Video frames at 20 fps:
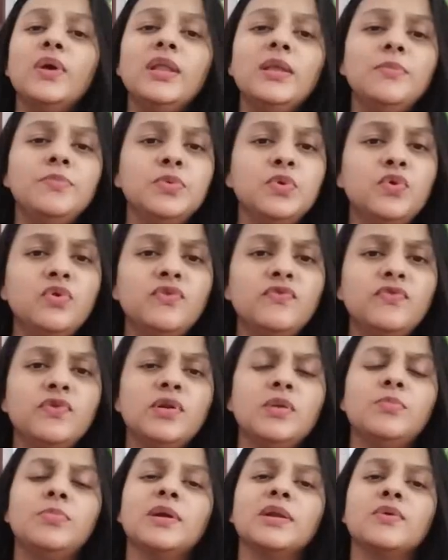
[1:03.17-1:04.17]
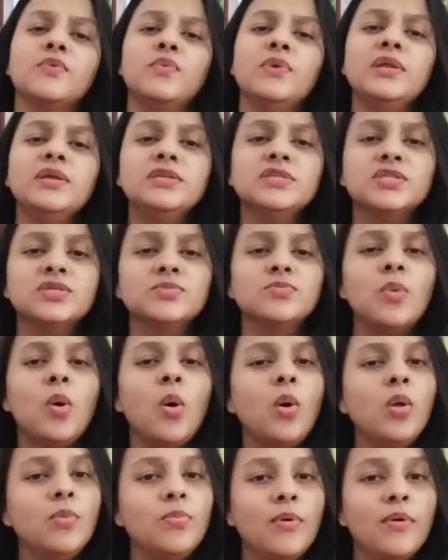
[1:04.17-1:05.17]
beautiful but a very
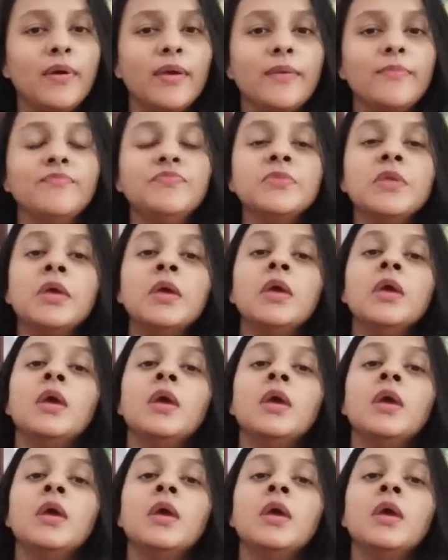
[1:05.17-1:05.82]
small poem